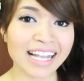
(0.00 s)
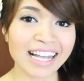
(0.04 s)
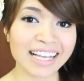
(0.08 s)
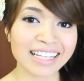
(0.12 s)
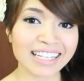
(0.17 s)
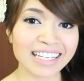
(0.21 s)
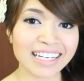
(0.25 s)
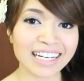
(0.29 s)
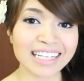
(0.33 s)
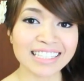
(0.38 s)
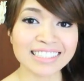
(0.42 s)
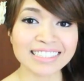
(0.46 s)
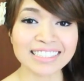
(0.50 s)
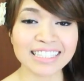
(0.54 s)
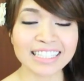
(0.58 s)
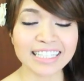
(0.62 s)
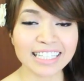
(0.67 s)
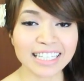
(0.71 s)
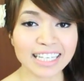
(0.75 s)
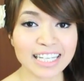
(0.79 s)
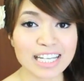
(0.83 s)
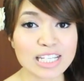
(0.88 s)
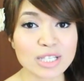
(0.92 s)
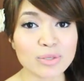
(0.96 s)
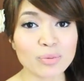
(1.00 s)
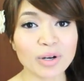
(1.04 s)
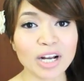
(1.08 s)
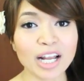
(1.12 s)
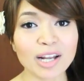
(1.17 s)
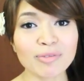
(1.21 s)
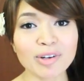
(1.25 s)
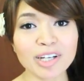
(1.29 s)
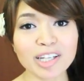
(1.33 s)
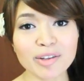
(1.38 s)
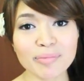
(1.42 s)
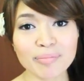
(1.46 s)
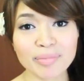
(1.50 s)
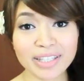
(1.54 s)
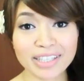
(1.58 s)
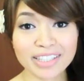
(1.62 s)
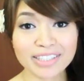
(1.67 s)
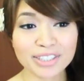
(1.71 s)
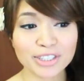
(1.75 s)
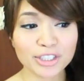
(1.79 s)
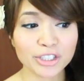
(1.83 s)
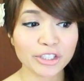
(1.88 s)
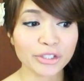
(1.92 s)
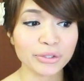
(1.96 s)
And the last thing is, would I recommend
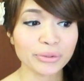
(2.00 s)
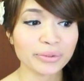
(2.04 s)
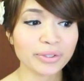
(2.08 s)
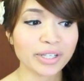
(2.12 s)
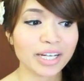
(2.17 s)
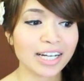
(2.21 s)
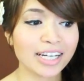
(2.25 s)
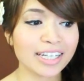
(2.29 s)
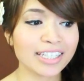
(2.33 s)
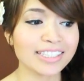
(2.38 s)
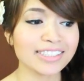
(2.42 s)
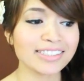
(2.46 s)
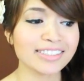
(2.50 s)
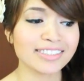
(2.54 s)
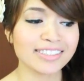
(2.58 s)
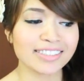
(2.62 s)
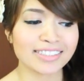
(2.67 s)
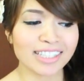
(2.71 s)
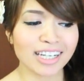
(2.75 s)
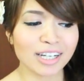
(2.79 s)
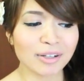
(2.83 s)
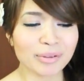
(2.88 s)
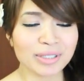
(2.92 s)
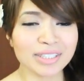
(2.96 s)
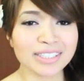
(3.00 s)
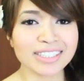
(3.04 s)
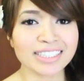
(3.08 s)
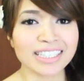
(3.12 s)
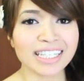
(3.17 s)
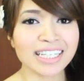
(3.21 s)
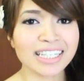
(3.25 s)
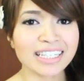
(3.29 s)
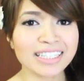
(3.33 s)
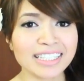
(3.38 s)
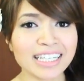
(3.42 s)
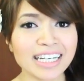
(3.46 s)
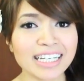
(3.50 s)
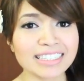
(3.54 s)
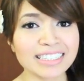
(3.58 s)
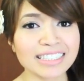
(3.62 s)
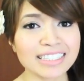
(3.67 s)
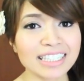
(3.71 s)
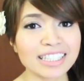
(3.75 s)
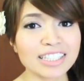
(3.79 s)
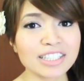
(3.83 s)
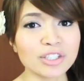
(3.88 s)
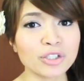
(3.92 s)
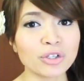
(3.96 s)
this to you guys? I would say yes
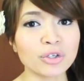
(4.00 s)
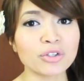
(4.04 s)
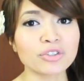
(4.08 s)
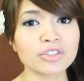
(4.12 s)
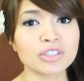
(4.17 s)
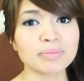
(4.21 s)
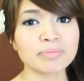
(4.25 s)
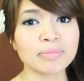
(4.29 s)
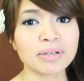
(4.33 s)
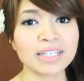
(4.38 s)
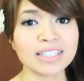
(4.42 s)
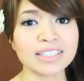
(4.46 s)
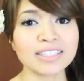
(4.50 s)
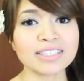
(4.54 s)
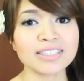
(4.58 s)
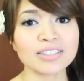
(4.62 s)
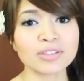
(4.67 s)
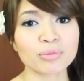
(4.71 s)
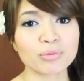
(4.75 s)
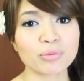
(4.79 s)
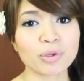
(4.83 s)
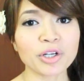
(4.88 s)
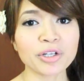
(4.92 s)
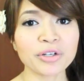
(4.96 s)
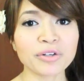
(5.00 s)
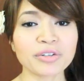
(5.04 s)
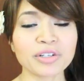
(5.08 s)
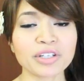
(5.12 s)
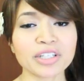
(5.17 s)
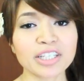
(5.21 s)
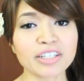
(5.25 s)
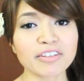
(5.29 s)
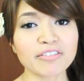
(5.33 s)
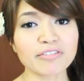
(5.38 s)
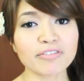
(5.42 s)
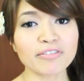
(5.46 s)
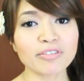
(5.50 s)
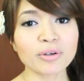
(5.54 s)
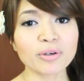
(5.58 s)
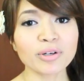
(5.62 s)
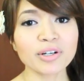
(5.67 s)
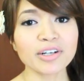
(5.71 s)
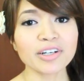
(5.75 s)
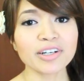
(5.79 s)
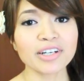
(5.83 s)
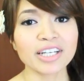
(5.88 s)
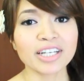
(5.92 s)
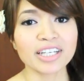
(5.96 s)
and no, it depends what you're looking for.
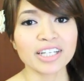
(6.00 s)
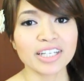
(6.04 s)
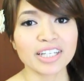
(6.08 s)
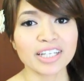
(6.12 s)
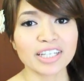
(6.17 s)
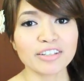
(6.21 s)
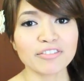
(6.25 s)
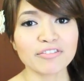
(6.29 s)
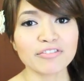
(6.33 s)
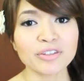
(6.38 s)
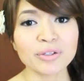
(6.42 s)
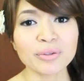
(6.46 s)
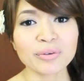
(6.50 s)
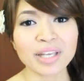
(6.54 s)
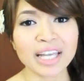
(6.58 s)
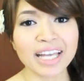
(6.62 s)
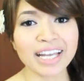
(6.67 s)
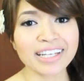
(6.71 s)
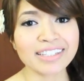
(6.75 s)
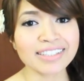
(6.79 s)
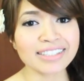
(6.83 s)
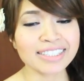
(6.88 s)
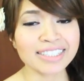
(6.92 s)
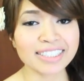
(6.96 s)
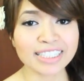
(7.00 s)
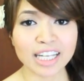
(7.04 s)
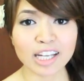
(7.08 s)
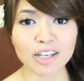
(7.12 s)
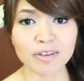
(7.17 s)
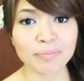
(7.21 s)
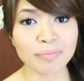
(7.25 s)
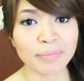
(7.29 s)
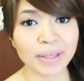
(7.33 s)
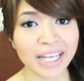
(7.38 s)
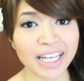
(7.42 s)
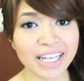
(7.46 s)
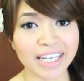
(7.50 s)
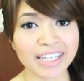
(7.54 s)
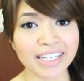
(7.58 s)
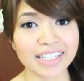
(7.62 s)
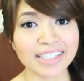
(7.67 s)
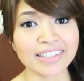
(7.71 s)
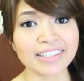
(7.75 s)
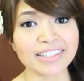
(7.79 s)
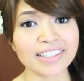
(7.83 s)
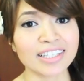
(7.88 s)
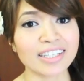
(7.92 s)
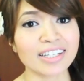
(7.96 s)
If you can't stand pain,
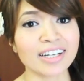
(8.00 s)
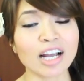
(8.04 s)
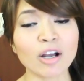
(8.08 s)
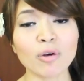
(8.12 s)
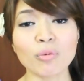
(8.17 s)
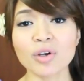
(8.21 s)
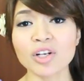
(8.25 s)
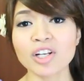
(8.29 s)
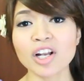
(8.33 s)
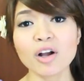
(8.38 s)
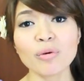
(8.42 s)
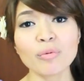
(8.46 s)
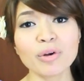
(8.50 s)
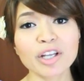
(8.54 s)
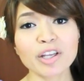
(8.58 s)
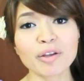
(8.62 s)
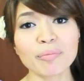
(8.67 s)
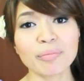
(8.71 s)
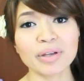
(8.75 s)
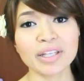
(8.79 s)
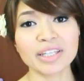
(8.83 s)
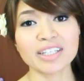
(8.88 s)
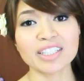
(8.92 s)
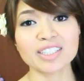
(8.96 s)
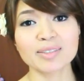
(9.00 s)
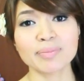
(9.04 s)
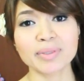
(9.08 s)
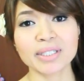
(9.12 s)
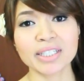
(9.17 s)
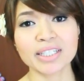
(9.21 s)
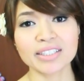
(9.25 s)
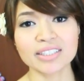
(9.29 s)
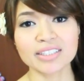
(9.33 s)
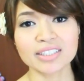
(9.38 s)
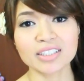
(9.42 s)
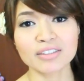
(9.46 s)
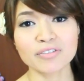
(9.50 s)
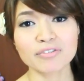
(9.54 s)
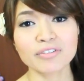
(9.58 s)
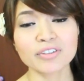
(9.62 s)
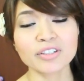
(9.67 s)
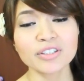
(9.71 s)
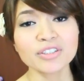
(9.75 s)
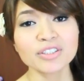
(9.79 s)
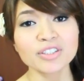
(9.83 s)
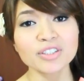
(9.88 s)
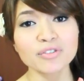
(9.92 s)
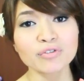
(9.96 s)
then I would not recommend this because the
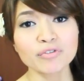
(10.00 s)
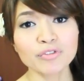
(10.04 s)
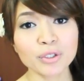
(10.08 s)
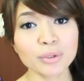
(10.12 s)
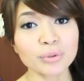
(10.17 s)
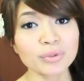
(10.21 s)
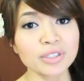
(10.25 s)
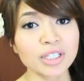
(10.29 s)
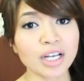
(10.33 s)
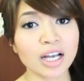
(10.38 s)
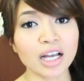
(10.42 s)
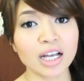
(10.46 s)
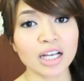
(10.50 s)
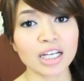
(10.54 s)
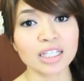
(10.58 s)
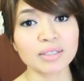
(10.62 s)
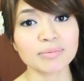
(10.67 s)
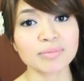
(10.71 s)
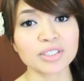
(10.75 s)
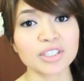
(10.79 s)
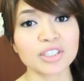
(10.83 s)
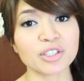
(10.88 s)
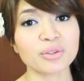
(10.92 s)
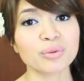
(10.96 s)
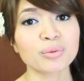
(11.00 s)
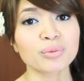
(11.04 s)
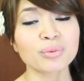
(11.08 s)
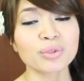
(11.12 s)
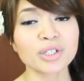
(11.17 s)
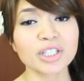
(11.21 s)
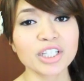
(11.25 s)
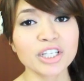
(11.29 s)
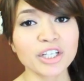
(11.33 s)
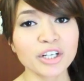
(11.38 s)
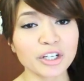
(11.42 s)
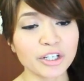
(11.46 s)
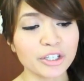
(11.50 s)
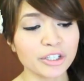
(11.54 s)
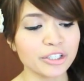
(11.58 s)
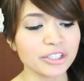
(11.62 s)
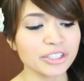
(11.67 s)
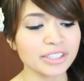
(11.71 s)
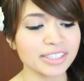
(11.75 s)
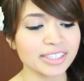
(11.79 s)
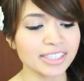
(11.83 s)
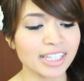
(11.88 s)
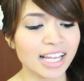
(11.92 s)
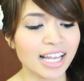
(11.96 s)
first few times it really
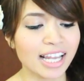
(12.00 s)
hurts.